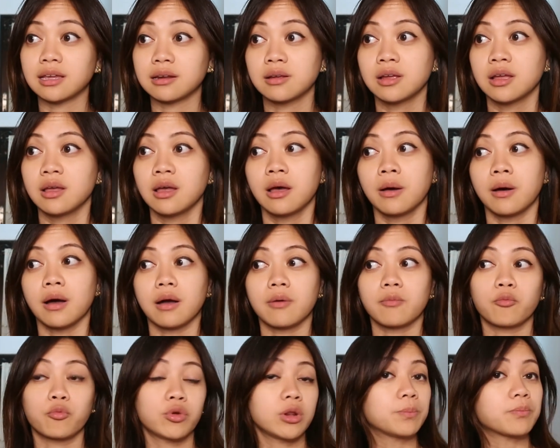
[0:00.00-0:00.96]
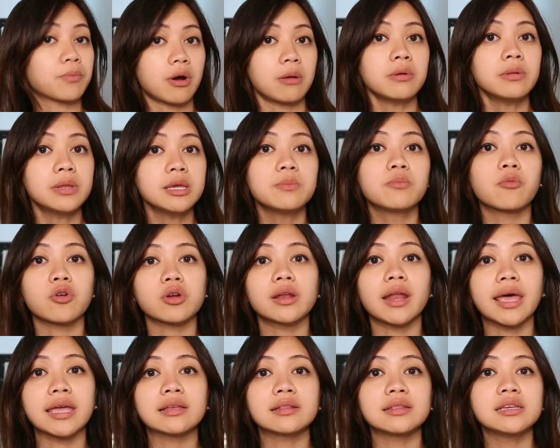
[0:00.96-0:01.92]
that will probably more
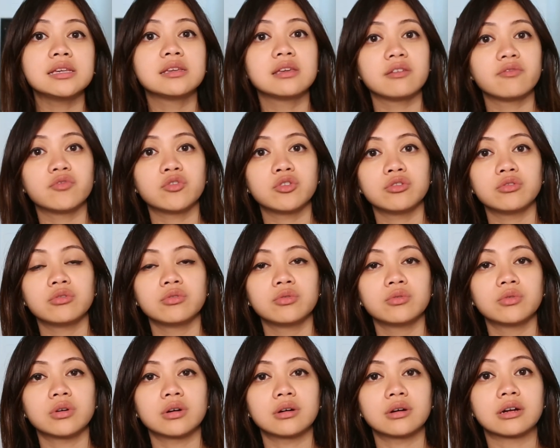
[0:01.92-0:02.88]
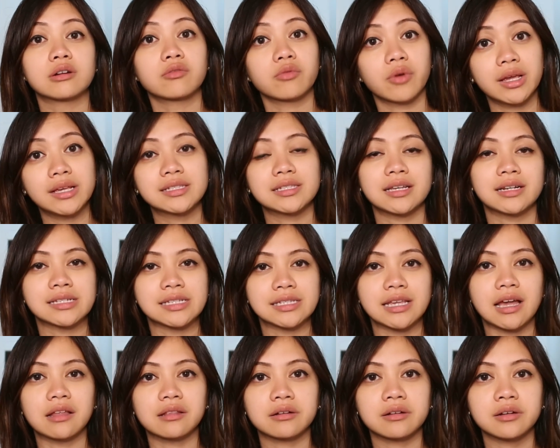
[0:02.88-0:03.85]
likely give you a raise in
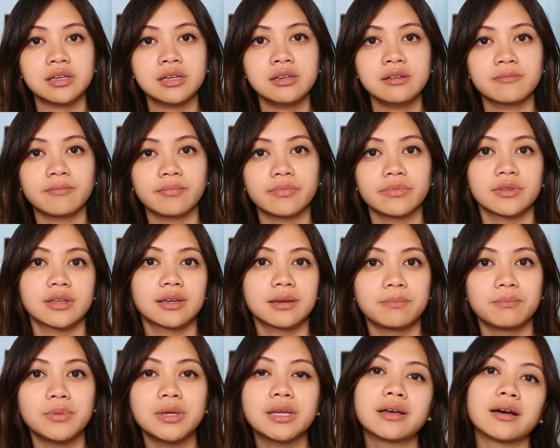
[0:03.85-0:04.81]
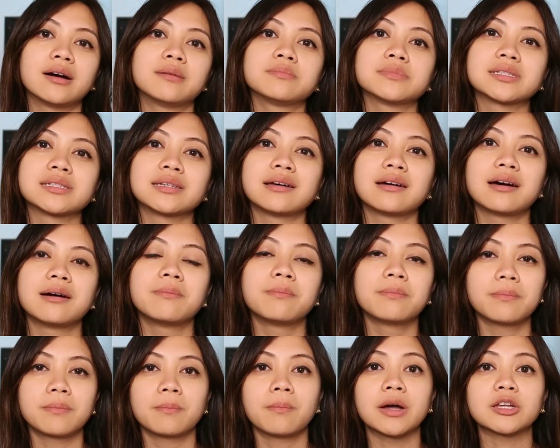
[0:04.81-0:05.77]
salary becomes a
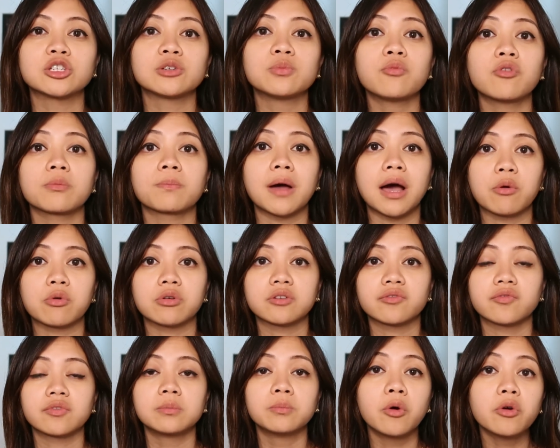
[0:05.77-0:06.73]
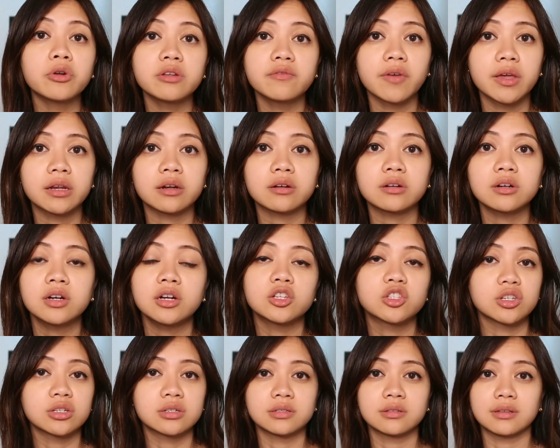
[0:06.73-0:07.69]
much more powerful motivator
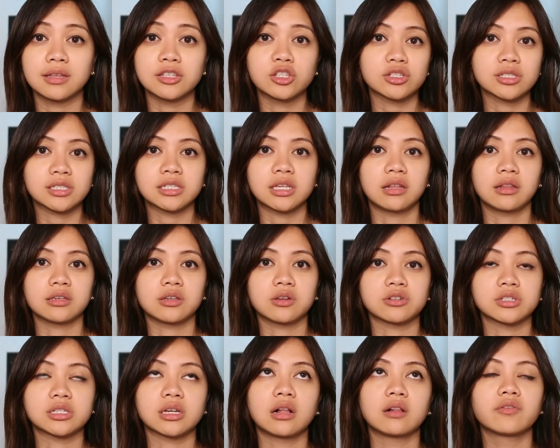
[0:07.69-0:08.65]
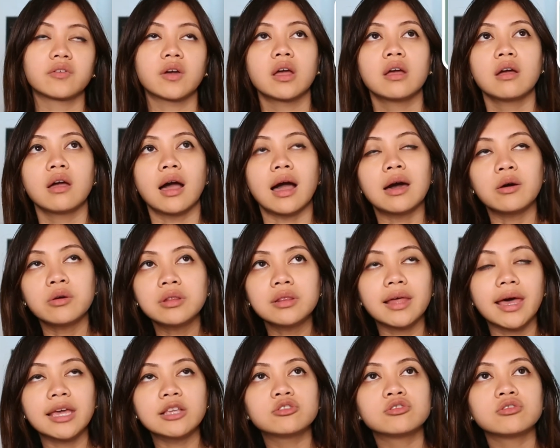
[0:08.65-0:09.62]
than just telling yourself, I would
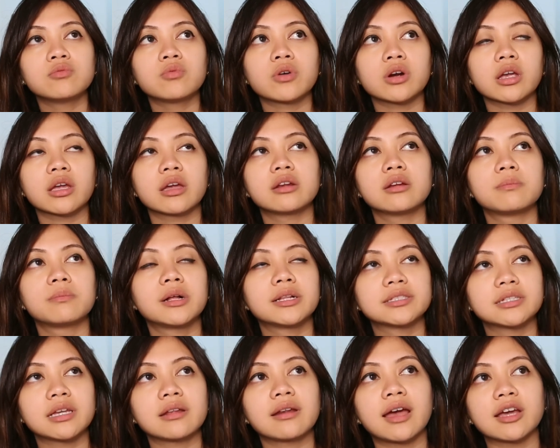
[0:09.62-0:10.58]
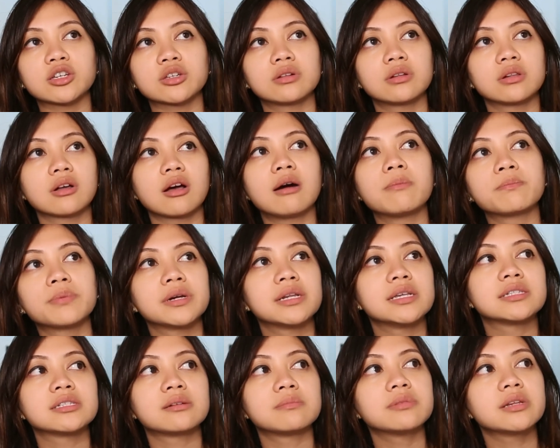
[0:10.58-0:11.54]
like to work in a multinational
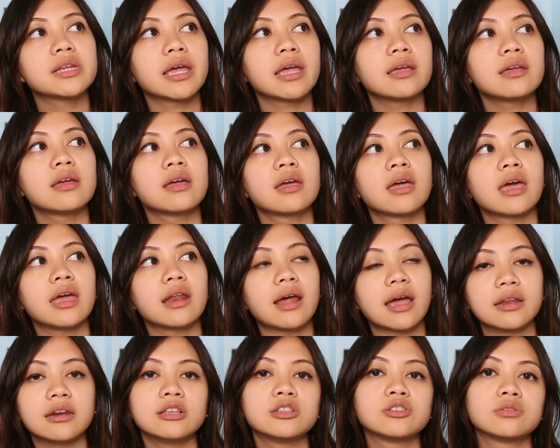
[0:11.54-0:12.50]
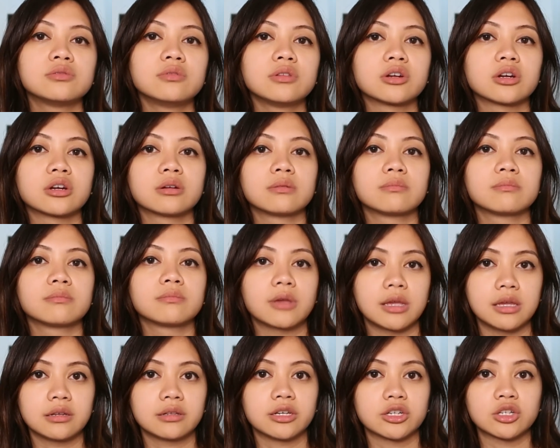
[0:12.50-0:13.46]
company someday and I need to learn
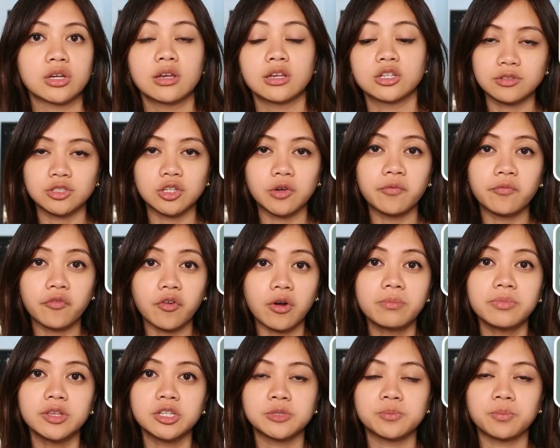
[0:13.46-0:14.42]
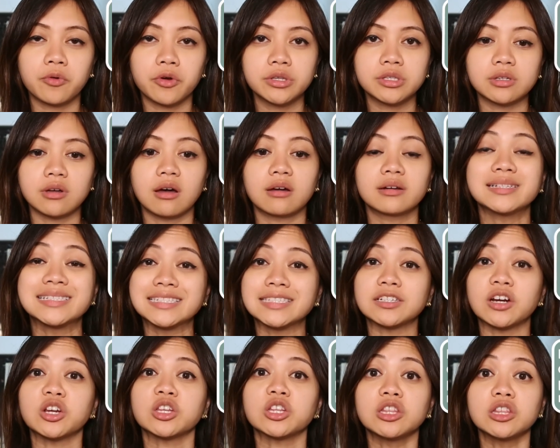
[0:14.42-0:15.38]
English. So from this point on,
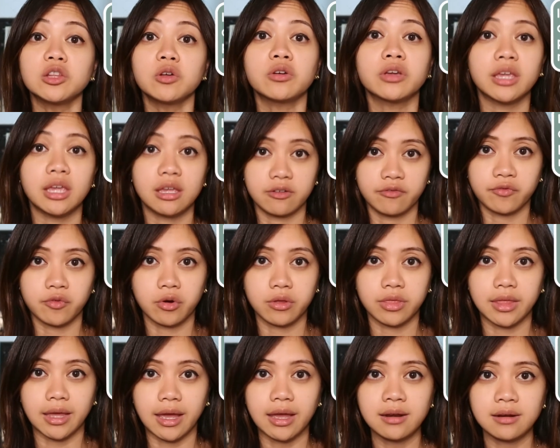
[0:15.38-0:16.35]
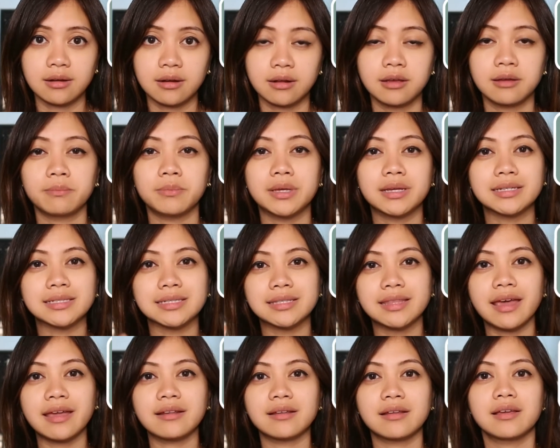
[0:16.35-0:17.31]
start looking for that, because
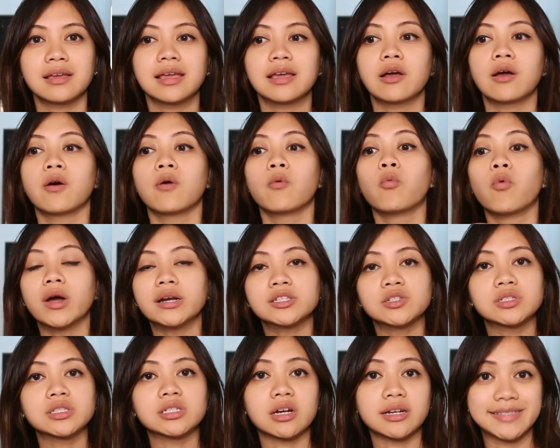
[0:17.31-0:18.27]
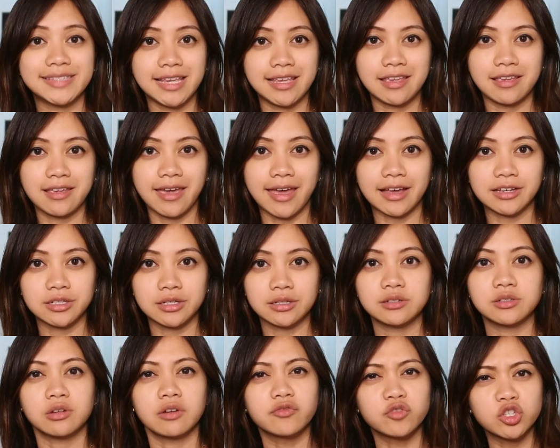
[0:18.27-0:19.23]
then once you start taking
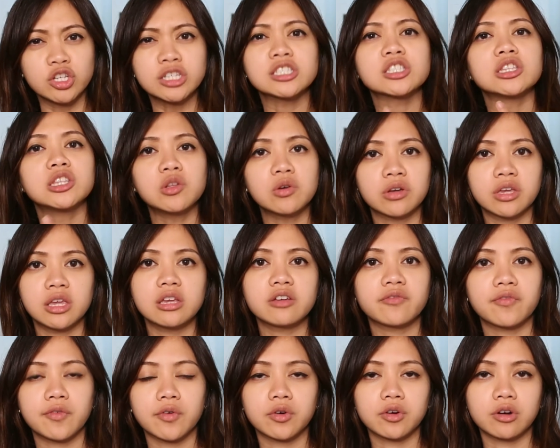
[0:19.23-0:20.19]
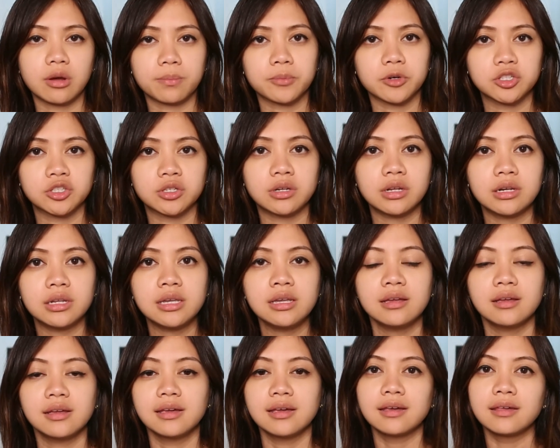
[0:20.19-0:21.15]
actions of just looking for an
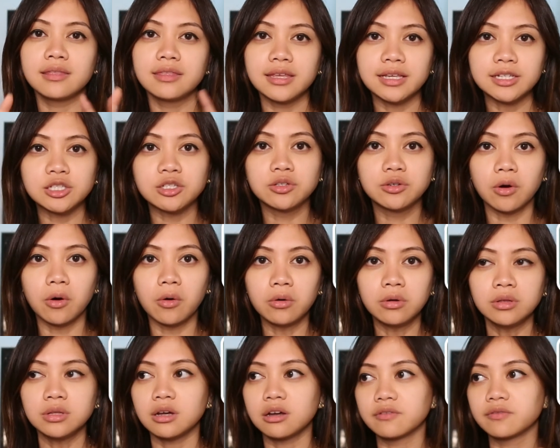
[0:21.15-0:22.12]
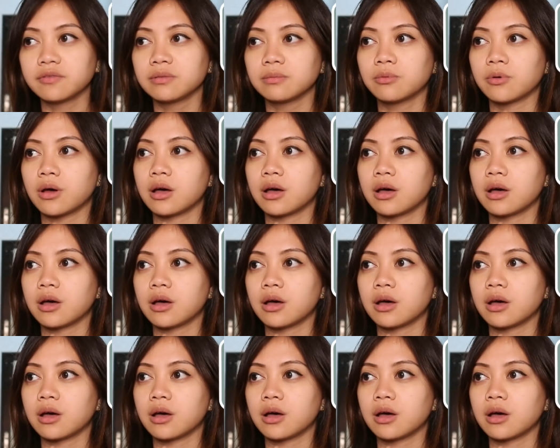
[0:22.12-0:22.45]
opportunity, this goal of